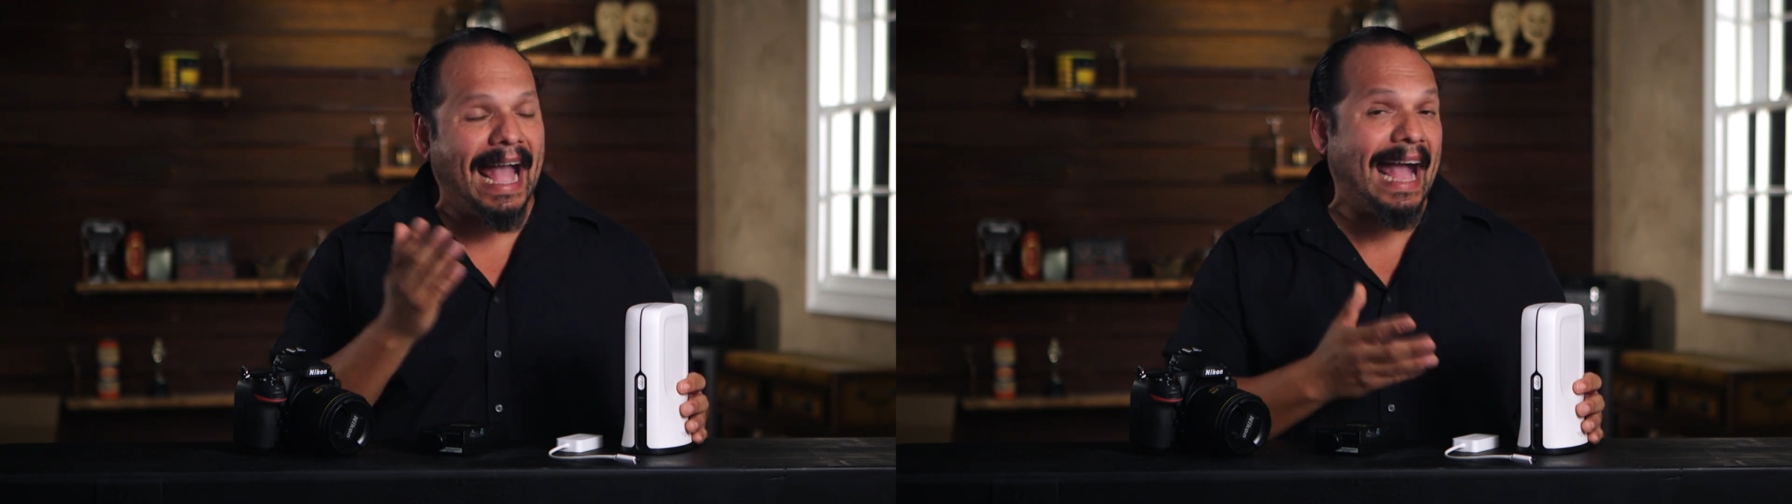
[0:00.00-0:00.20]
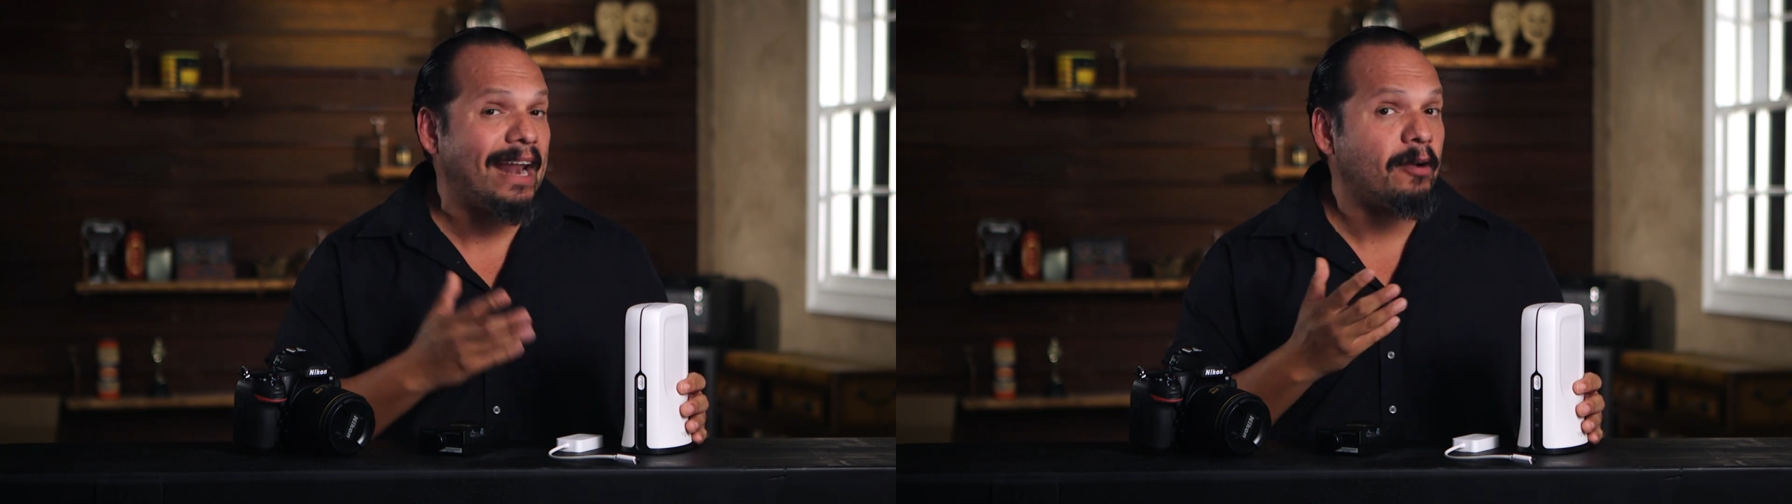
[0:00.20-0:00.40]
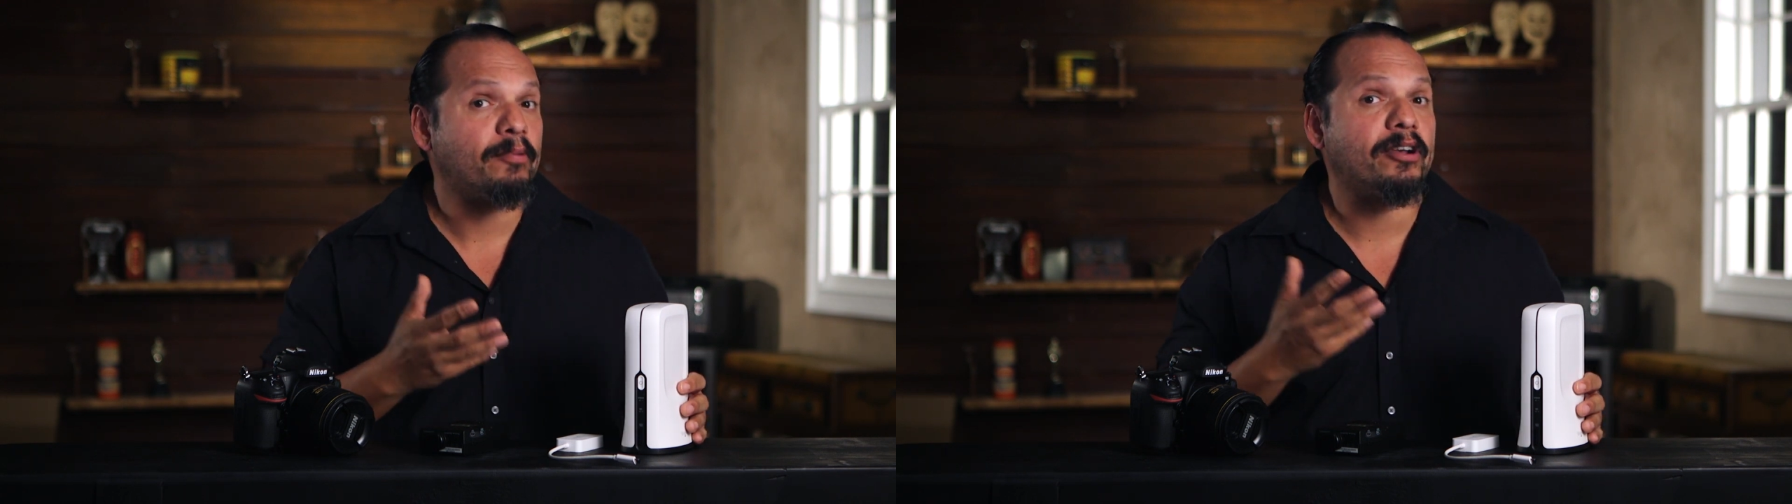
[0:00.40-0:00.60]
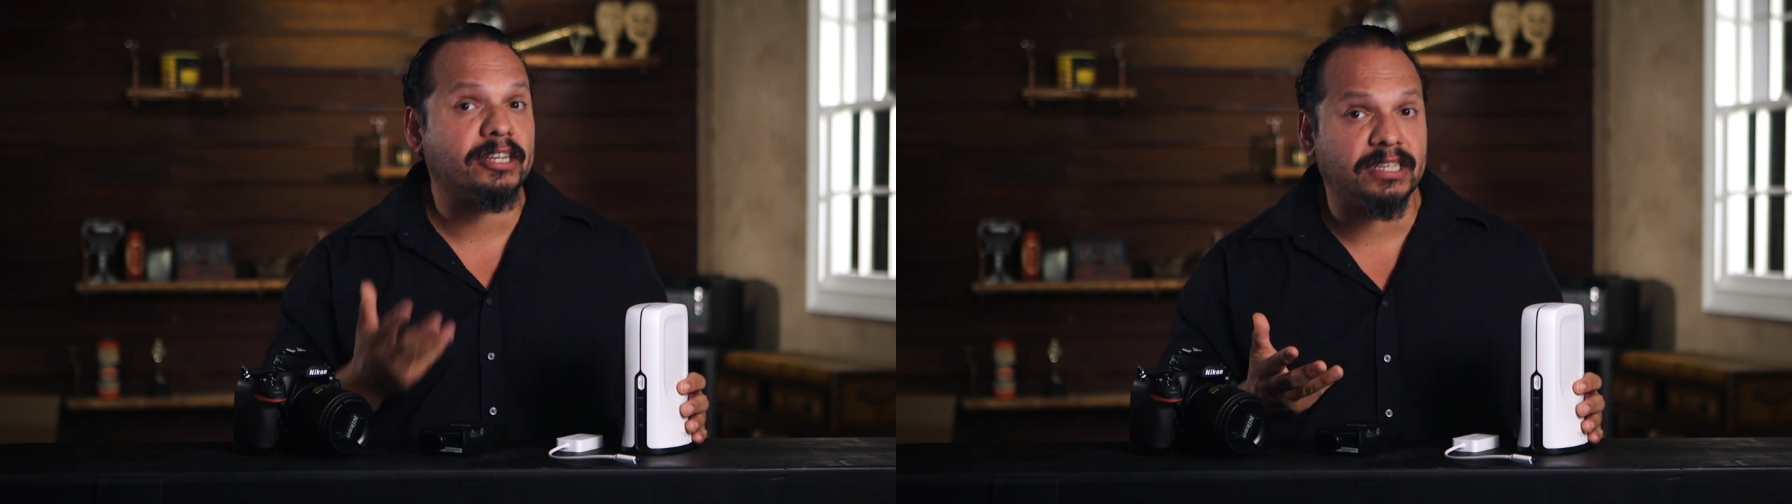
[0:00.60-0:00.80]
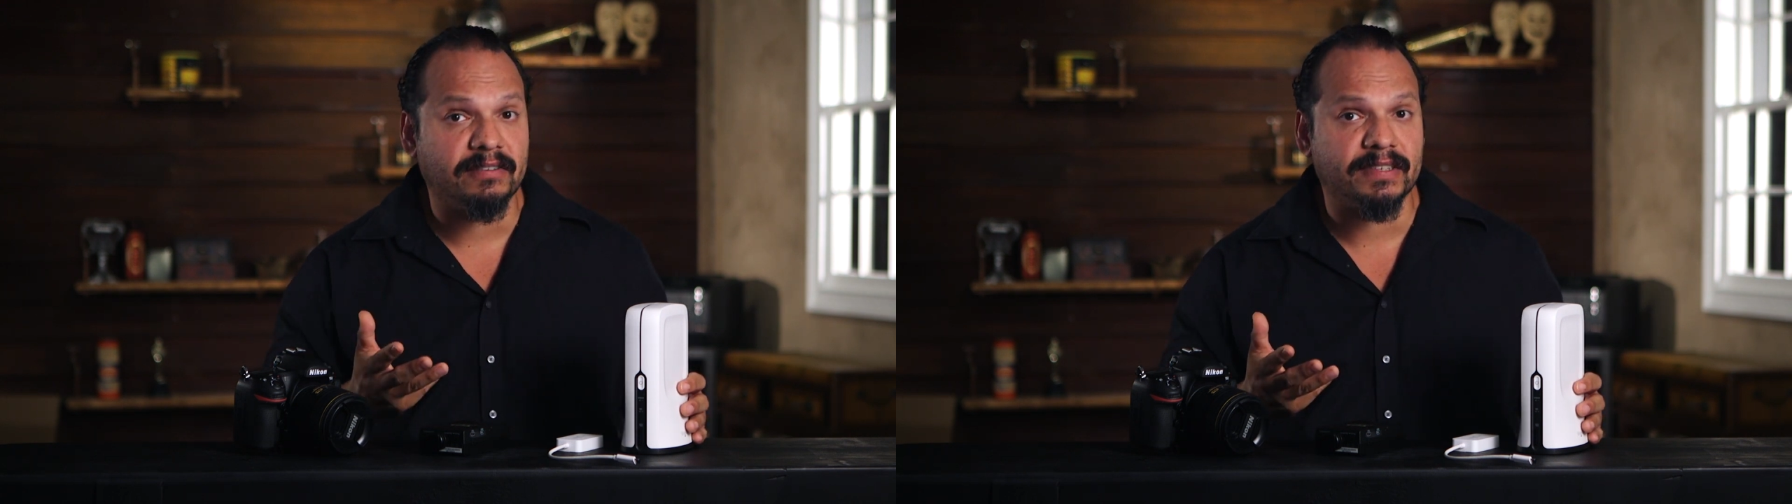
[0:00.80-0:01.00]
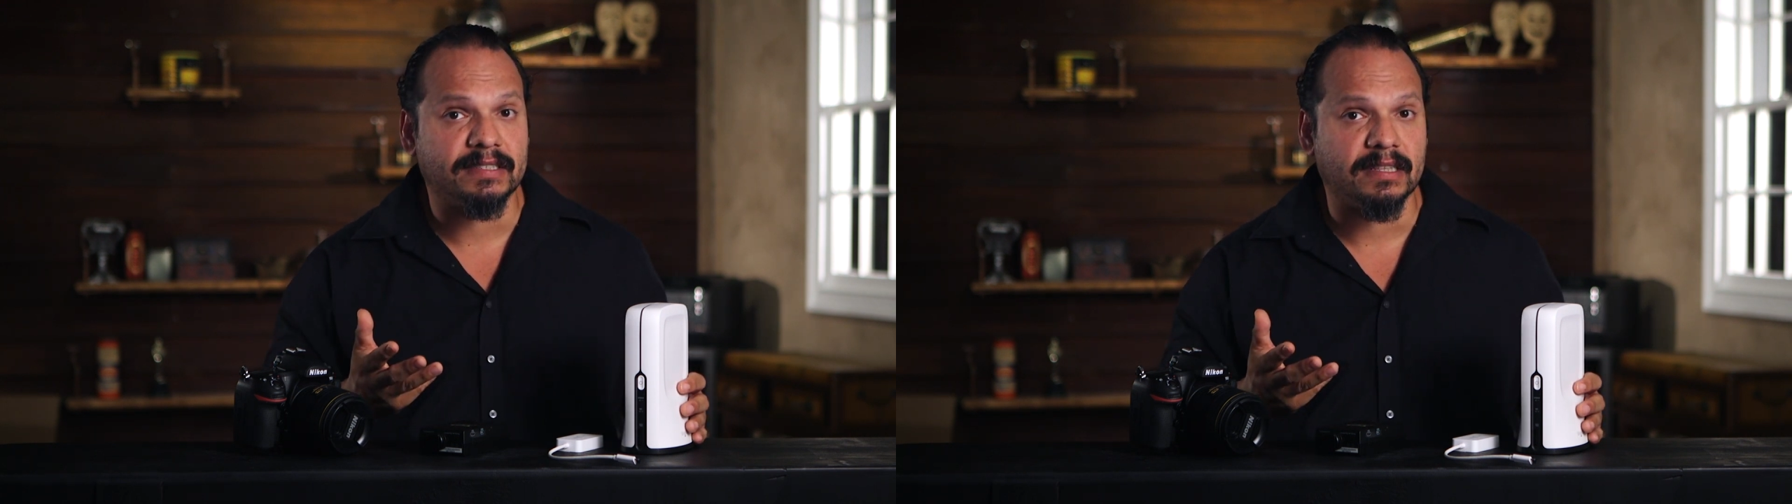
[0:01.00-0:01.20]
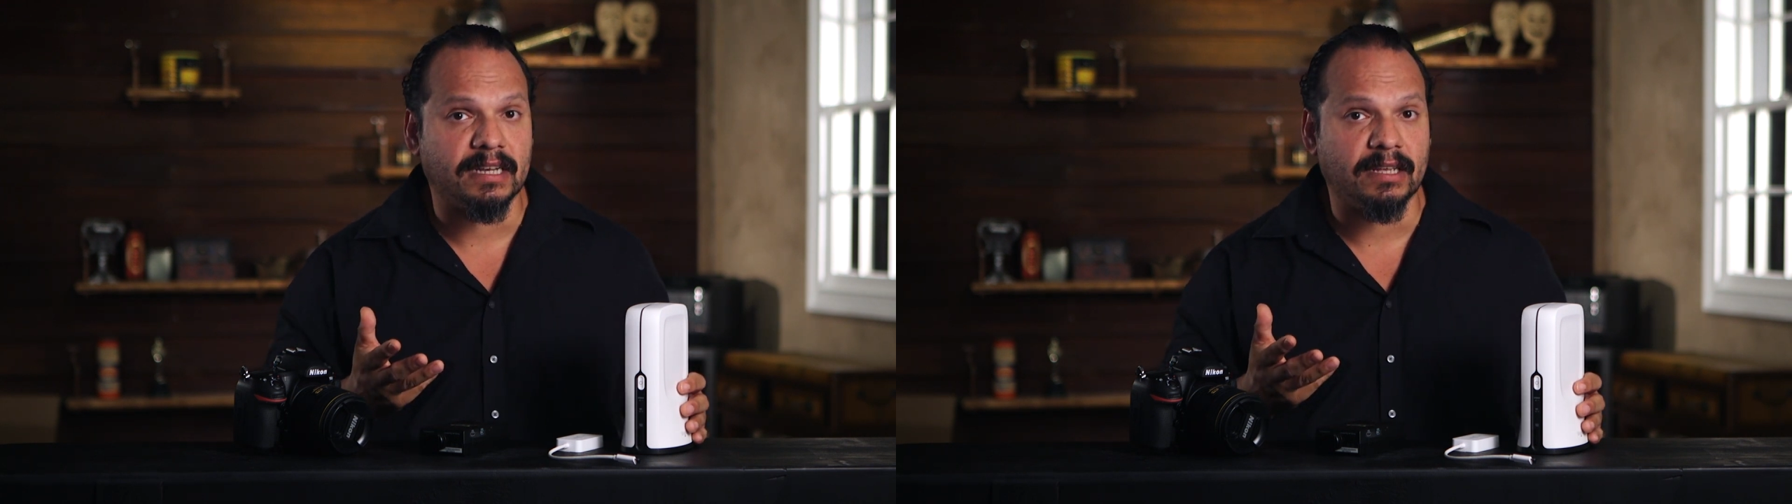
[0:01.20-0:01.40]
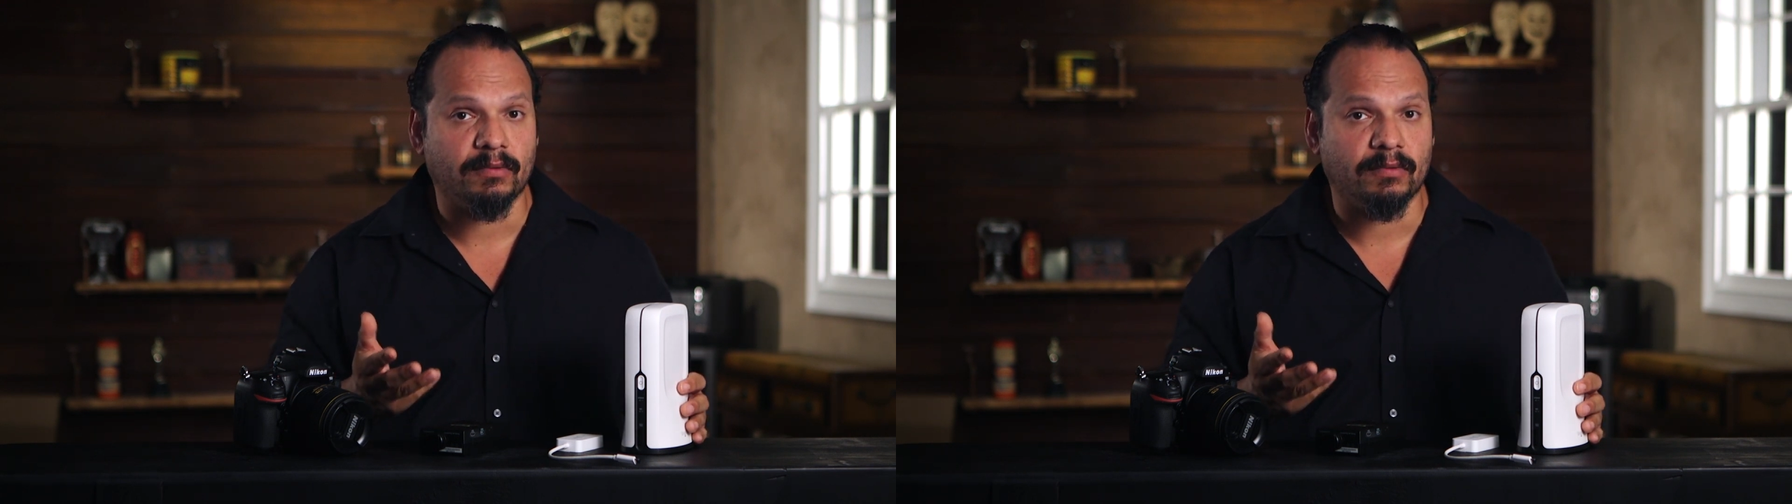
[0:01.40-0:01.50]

At our production facility,